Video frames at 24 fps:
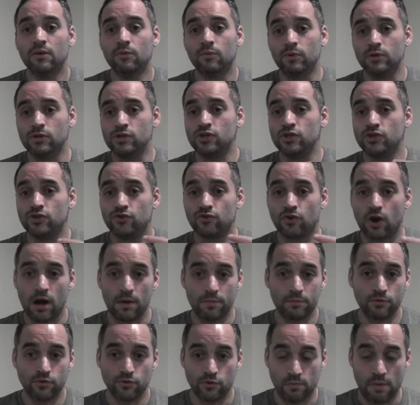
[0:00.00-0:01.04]
which
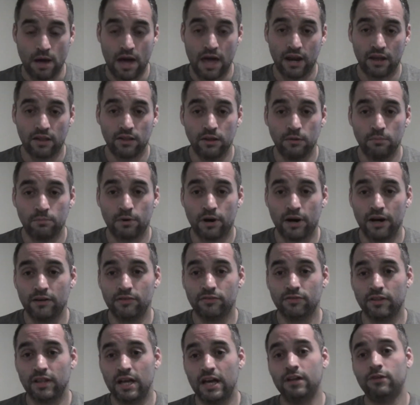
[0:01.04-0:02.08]
dropped dramatically in
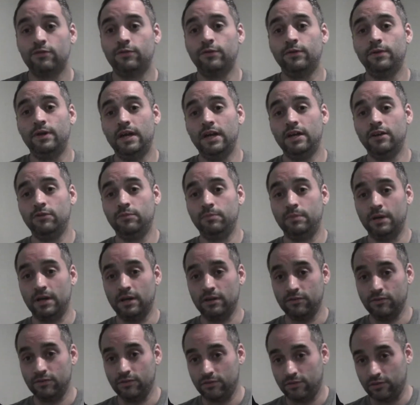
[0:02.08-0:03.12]
price the last few days
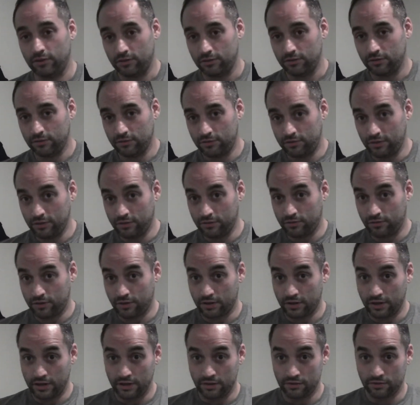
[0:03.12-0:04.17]
because
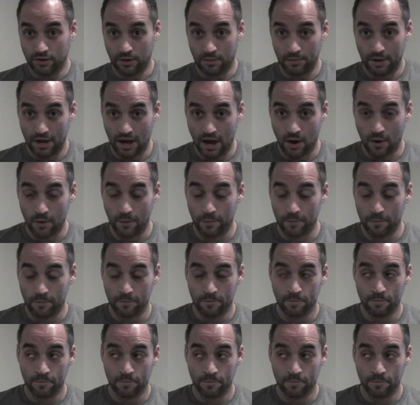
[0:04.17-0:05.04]
630 is coming out